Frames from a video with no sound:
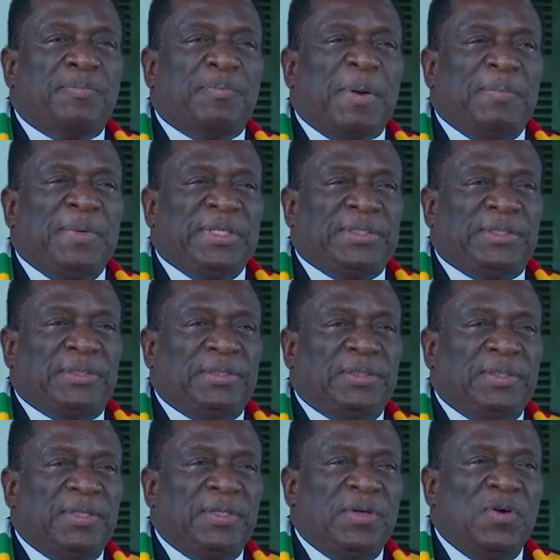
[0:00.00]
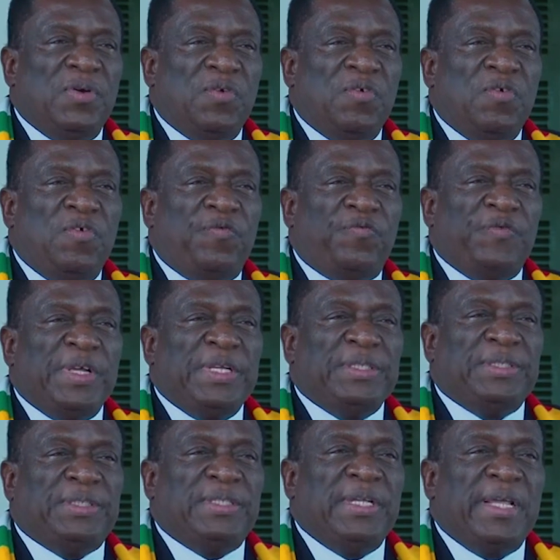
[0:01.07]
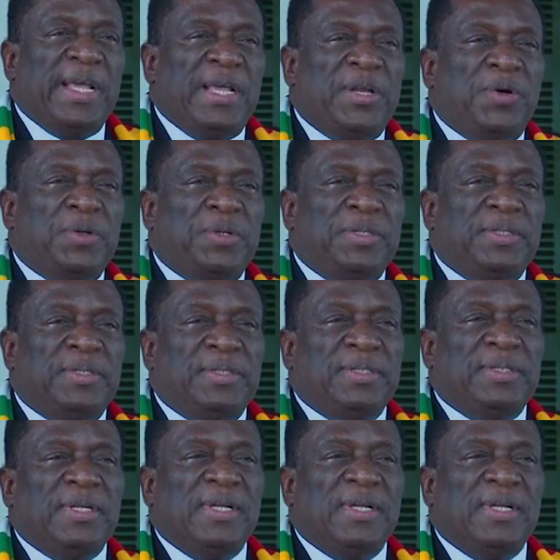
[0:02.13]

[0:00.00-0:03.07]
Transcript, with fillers: republics who faced head on